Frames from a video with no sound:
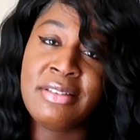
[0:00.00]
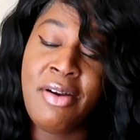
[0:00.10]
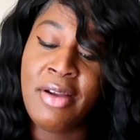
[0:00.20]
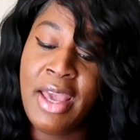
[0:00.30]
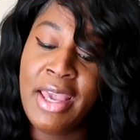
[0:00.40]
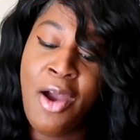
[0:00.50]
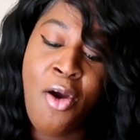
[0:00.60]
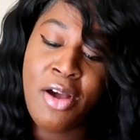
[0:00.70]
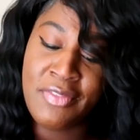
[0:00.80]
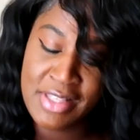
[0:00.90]
Okay.
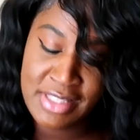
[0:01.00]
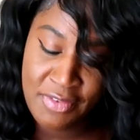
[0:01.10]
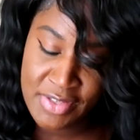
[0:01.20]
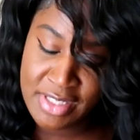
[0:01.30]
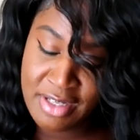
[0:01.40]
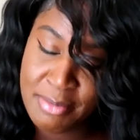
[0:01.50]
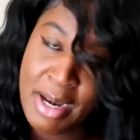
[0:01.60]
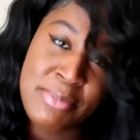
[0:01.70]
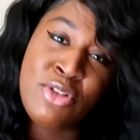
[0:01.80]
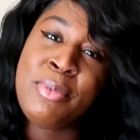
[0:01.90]
All of this stuff is good.
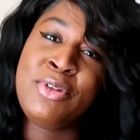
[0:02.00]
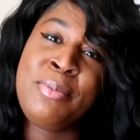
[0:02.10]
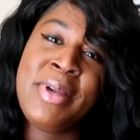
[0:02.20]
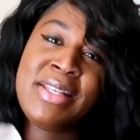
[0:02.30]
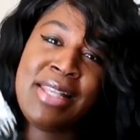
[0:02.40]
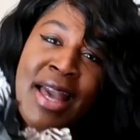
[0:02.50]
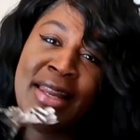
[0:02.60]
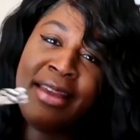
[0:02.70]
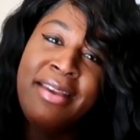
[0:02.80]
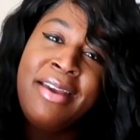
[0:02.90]
But I'm super duper
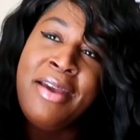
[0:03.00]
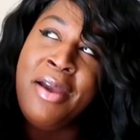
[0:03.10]
excited